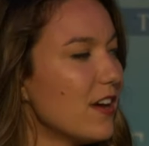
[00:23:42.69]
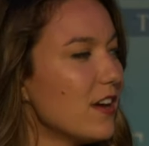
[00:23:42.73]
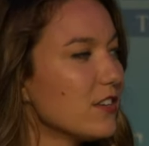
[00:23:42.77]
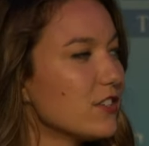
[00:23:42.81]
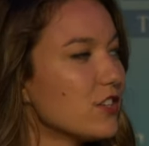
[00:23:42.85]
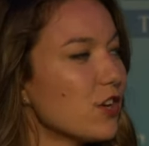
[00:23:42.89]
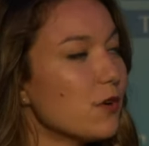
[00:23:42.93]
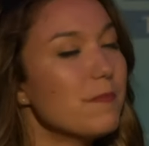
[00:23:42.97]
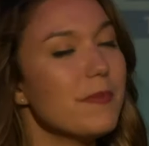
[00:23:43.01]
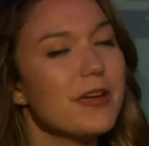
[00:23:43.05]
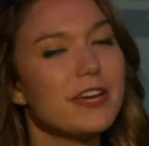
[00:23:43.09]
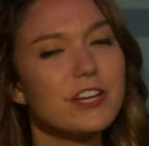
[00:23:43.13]

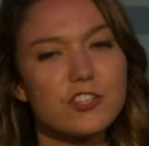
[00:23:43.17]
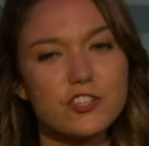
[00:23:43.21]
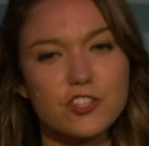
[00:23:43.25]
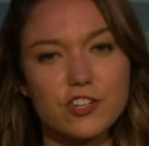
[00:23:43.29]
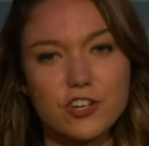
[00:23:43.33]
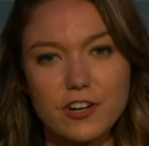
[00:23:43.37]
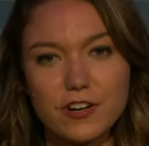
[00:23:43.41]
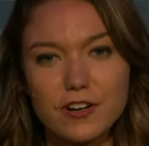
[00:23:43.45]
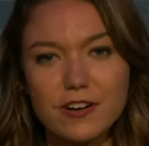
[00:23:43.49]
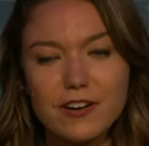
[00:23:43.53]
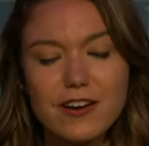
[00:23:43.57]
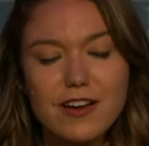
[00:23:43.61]
So make
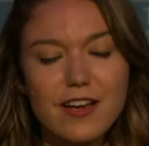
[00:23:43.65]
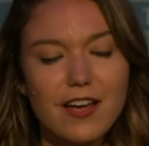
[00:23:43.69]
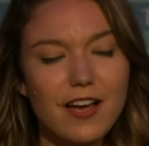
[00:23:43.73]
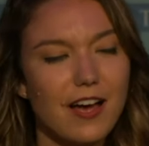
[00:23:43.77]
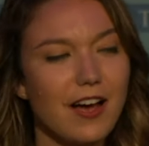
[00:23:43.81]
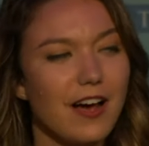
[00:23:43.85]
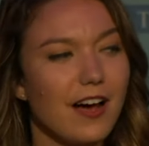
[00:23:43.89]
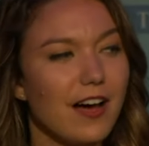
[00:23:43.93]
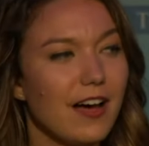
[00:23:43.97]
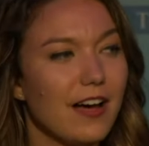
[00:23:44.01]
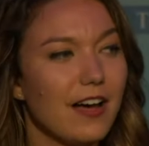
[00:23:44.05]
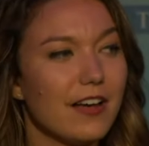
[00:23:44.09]
sure
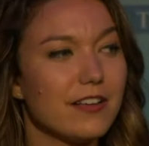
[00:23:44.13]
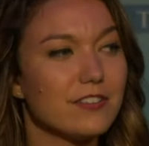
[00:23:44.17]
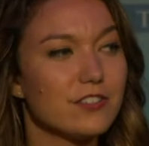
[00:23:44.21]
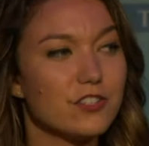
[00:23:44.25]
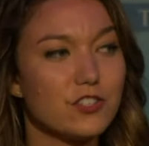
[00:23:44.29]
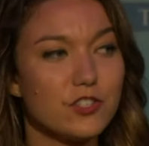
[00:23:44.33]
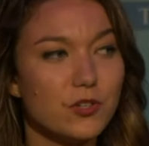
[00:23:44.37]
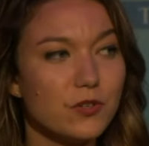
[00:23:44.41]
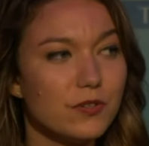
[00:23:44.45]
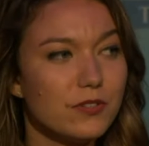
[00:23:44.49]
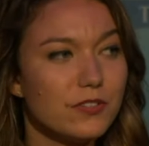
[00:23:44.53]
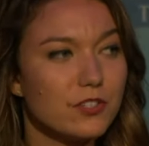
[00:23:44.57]
uh,
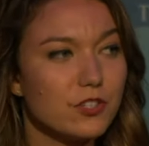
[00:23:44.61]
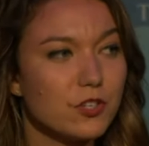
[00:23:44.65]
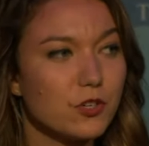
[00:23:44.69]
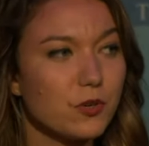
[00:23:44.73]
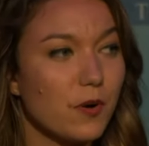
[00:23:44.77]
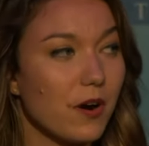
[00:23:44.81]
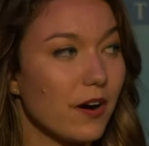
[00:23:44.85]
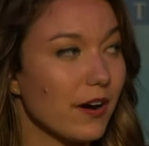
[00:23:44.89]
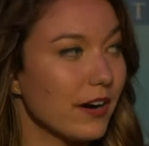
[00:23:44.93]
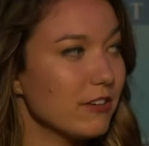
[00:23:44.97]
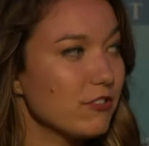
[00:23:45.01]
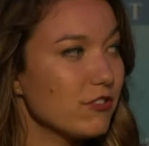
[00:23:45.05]
students who
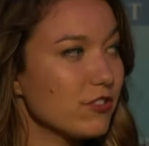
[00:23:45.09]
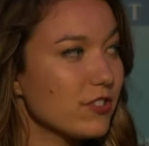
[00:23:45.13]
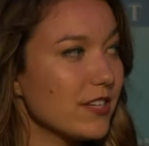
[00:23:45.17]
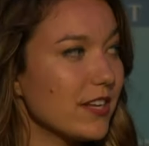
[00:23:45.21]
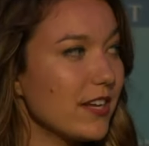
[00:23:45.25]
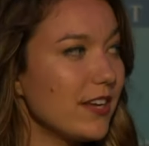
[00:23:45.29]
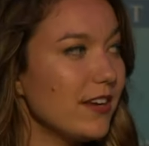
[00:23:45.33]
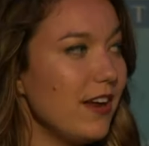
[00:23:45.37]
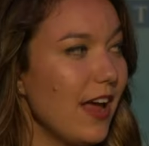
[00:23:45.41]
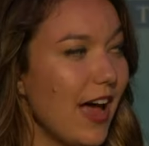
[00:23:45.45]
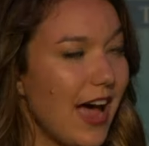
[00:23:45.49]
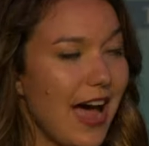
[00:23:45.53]
are
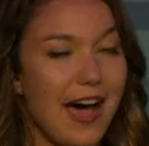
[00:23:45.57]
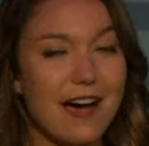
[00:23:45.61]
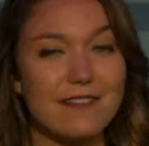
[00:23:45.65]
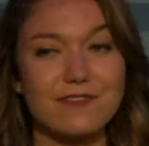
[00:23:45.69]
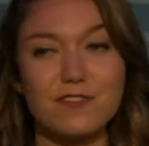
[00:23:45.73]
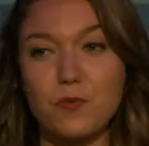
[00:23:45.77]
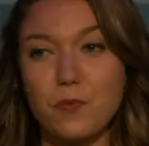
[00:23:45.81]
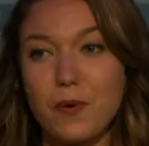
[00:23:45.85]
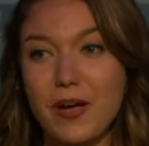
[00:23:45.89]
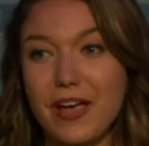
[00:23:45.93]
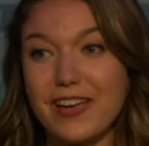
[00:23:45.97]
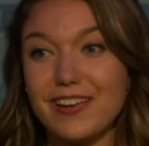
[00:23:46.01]
interested have
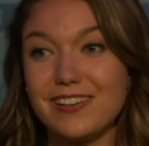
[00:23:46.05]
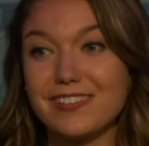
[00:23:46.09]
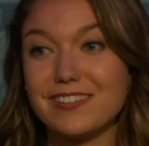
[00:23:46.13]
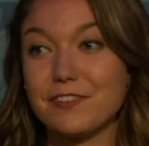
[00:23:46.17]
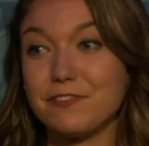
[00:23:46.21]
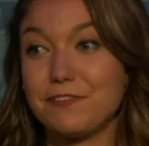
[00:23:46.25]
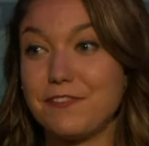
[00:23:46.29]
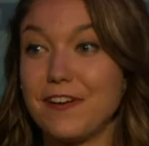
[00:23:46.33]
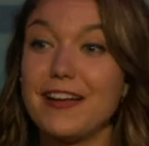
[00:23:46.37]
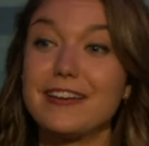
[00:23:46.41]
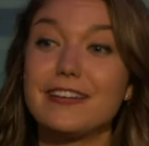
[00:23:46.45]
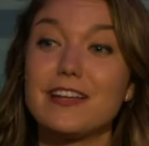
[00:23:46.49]
a way to
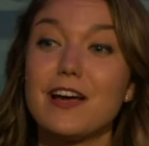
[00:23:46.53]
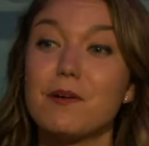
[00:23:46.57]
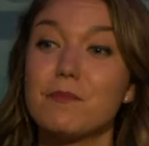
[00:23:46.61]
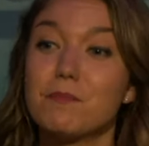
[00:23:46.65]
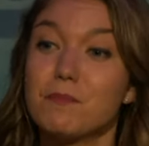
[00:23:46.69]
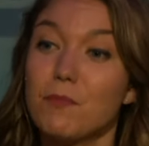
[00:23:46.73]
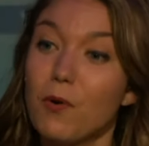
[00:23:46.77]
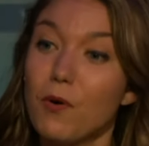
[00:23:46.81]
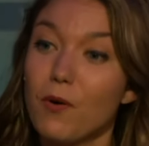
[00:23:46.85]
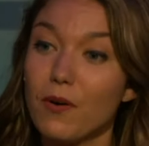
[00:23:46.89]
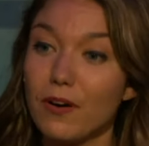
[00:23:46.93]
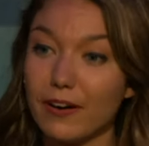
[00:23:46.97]
find out
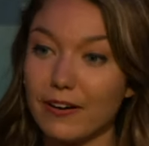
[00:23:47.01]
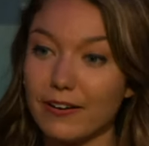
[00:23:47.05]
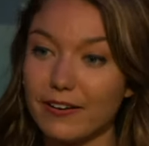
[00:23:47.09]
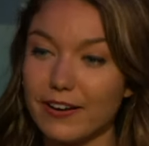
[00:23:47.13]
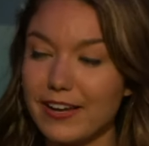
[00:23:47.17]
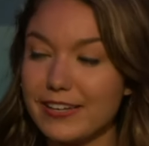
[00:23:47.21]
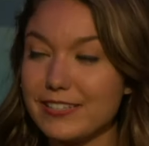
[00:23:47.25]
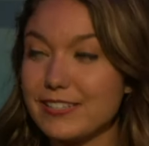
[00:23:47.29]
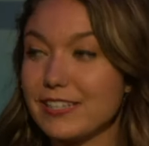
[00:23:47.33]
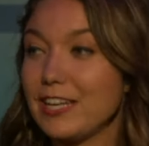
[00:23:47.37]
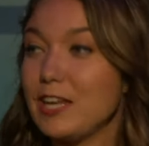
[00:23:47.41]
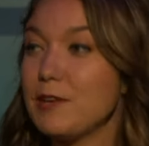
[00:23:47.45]
more
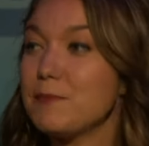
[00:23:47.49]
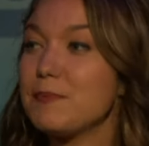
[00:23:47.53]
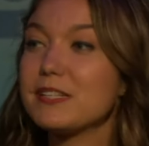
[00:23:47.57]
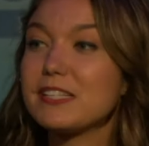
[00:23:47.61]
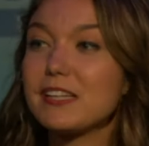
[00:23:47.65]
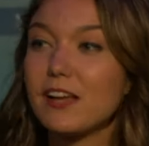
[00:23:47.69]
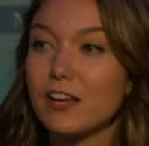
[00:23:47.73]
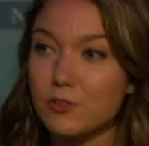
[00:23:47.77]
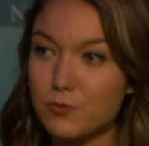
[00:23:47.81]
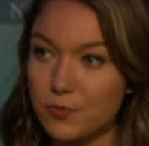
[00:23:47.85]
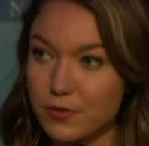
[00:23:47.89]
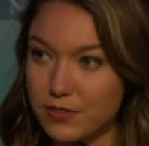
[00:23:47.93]
and to keep in
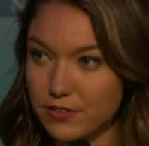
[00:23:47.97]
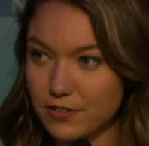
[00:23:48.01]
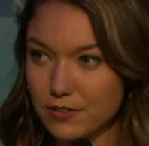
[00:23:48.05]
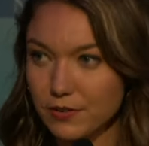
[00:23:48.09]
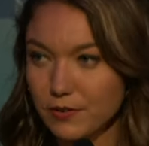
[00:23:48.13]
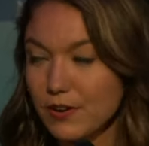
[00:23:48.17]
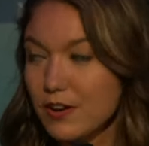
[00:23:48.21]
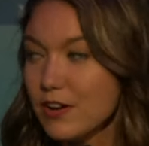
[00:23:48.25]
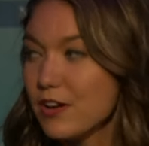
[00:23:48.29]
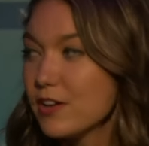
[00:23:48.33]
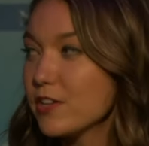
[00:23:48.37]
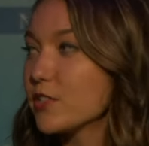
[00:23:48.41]
touch with
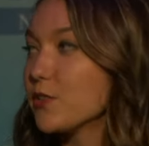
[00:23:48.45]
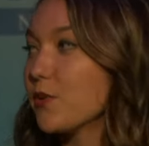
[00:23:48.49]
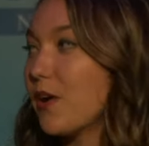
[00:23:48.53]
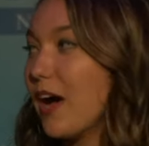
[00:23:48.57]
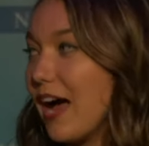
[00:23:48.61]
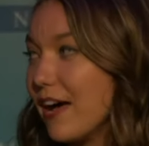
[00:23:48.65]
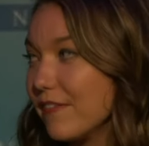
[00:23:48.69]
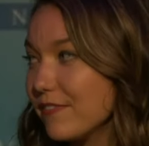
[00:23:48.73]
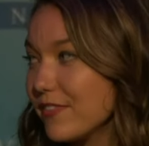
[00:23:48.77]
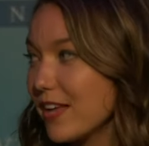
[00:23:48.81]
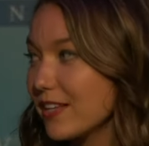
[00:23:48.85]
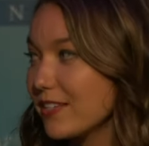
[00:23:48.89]
you. So
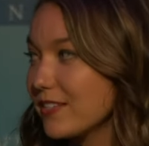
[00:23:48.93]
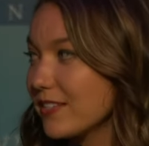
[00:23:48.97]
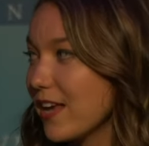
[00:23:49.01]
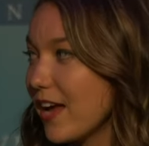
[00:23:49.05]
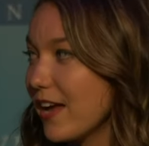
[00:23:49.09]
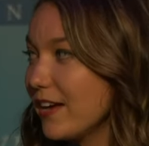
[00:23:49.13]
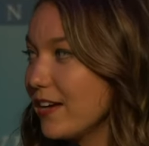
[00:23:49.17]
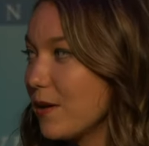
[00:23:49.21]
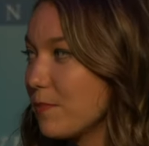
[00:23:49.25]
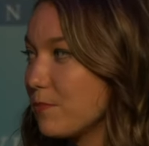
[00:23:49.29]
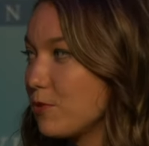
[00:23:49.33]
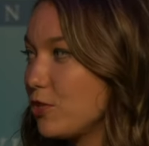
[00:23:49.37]
have that
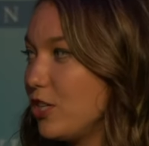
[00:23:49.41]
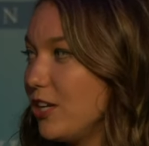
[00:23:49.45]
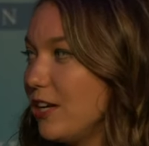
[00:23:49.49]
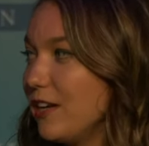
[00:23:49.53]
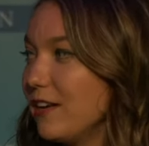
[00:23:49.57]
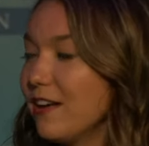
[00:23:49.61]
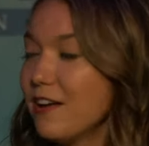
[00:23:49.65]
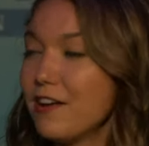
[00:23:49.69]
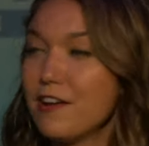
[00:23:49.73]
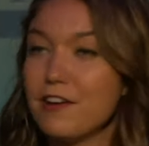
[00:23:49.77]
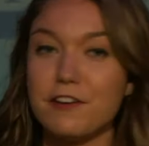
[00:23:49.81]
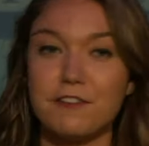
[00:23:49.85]
sign up
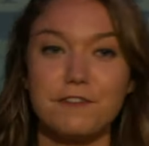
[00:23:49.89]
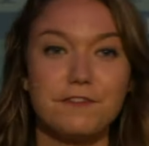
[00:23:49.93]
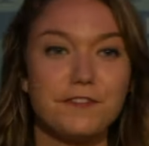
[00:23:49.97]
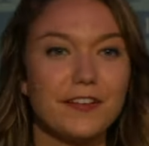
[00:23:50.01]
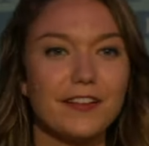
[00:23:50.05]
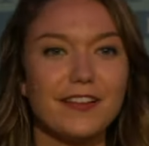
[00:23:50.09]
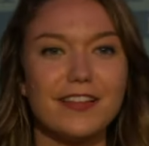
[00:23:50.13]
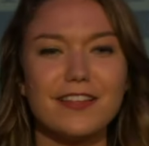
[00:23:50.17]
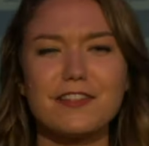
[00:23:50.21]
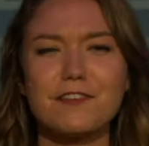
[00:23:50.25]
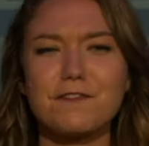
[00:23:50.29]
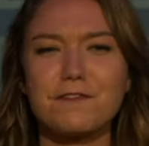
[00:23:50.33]
sheet.
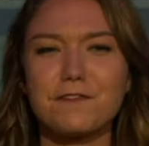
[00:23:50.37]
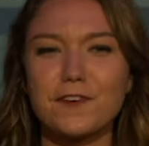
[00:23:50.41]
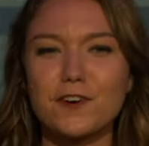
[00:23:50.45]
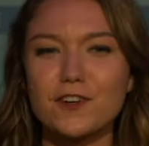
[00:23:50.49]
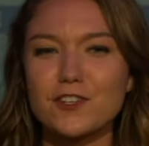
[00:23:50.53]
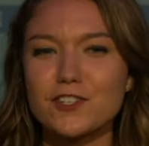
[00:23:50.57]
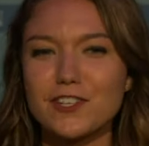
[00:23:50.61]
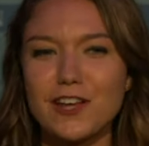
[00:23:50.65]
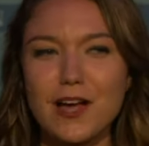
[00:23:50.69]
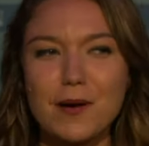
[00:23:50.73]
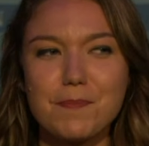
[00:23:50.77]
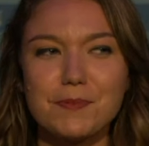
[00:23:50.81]
Fill in the
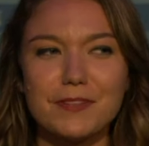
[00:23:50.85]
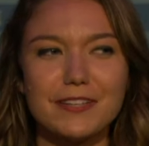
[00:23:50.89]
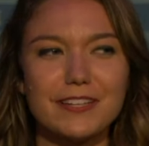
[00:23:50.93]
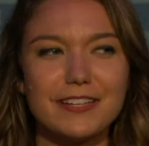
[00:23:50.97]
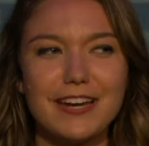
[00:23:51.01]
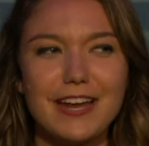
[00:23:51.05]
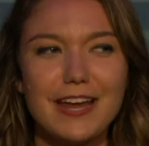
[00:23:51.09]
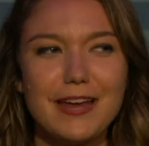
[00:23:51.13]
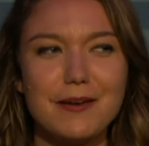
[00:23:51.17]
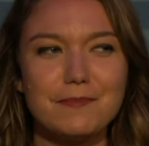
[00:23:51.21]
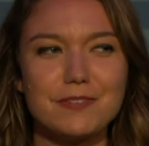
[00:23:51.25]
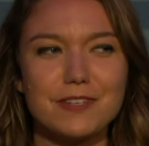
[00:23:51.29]
first couple of
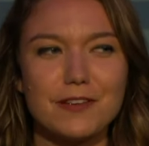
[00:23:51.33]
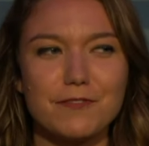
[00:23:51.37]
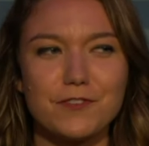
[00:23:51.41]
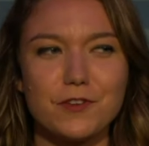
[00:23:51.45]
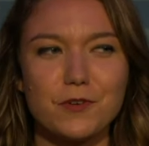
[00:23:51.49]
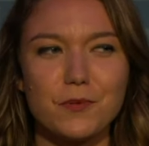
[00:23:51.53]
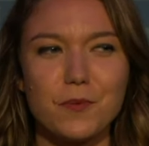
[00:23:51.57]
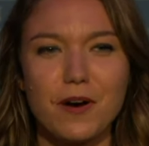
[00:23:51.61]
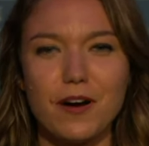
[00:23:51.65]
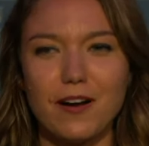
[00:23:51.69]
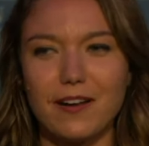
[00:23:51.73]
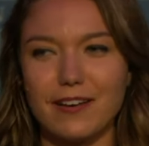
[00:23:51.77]
names if
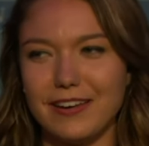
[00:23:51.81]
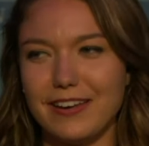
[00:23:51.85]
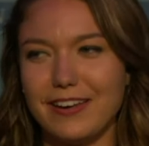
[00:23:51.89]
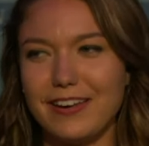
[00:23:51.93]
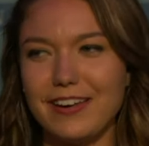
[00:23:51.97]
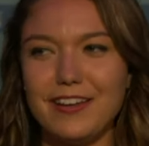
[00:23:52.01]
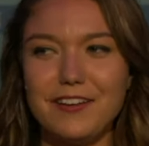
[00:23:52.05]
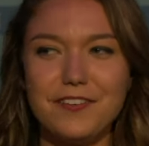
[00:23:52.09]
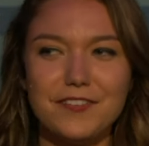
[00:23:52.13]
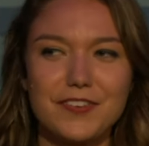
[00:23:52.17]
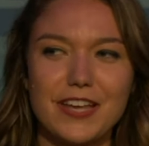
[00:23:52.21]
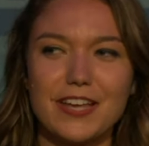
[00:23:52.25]
you want. It,
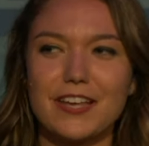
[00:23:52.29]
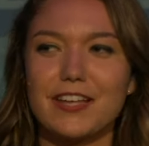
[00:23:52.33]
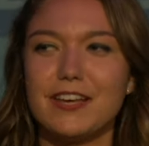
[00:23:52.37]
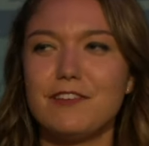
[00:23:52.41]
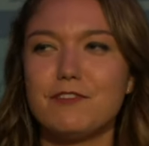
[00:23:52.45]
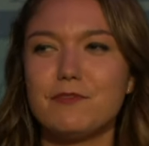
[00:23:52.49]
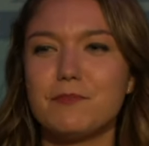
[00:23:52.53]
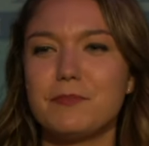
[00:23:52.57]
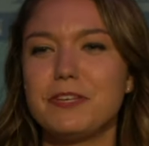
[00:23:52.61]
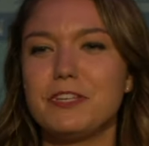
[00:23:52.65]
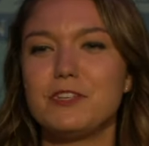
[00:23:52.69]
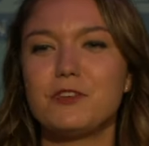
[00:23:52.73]
e it could
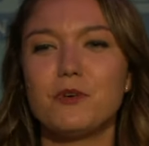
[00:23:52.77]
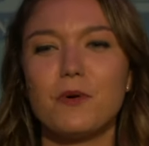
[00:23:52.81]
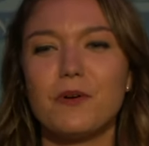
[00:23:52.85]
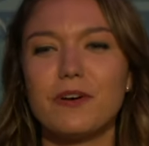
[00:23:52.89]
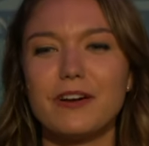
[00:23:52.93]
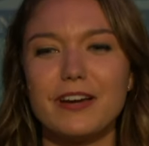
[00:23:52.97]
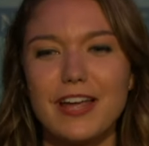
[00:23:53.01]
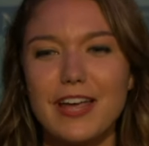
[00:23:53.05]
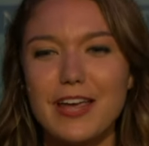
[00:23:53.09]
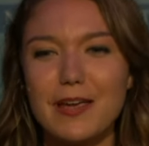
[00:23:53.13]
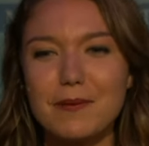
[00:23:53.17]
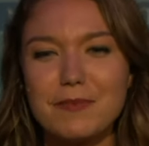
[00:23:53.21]
even be your
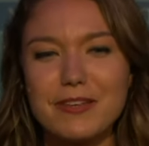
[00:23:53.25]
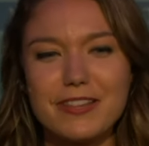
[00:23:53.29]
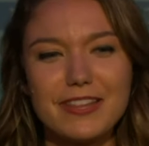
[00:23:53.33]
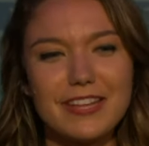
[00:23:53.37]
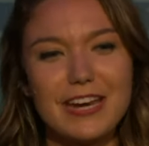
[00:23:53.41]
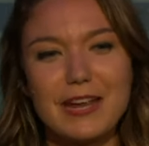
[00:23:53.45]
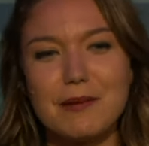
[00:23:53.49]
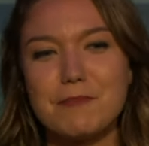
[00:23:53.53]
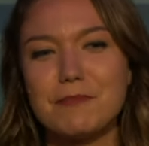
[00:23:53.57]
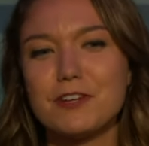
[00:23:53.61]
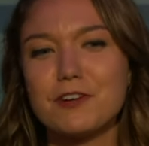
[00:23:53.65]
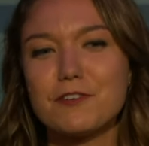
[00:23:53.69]
name and the
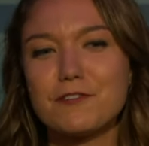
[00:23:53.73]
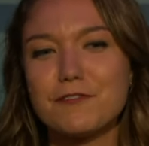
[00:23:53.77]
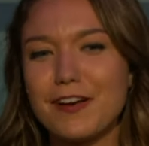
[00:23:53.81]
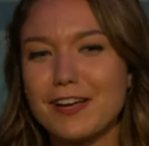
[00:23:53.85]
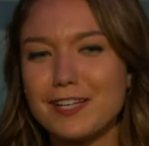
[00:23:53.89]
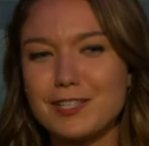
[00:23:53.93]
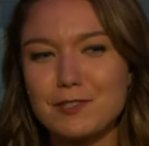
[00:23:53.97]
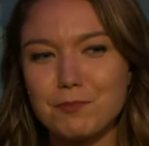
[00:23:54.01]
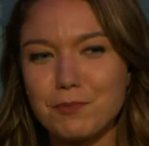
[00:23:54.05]
name of your vice